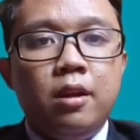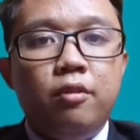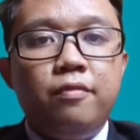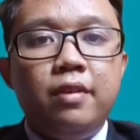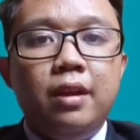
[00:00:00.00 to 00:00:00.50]

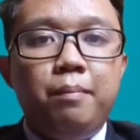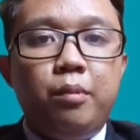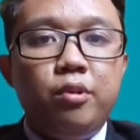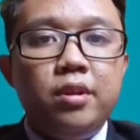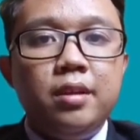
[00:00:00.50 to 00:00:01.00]
of
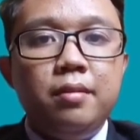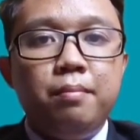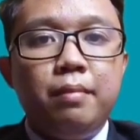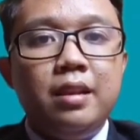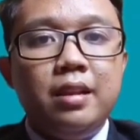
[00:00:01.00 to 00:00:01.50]
employee
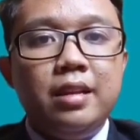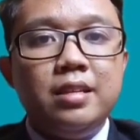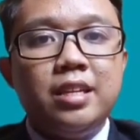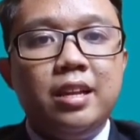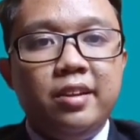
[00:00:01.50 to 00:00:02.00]
monthly
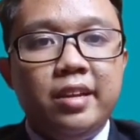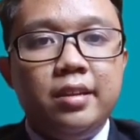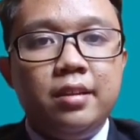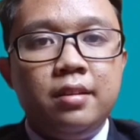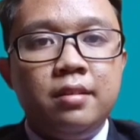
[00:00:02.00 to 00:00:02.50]
salary.
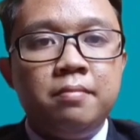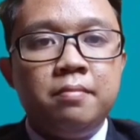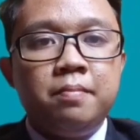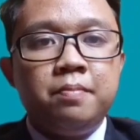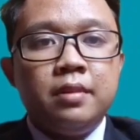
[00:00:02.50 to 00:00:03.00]

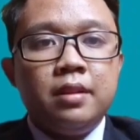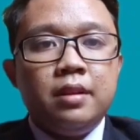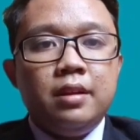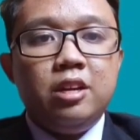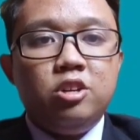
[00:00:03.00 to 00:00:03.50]

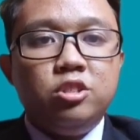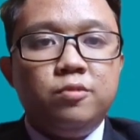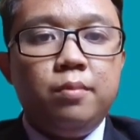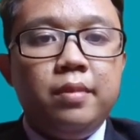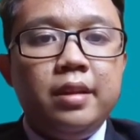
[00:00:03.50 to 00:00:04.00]
That was
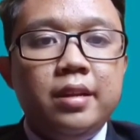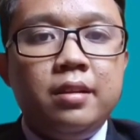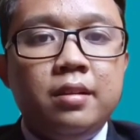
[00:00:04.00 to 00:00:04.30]
for me.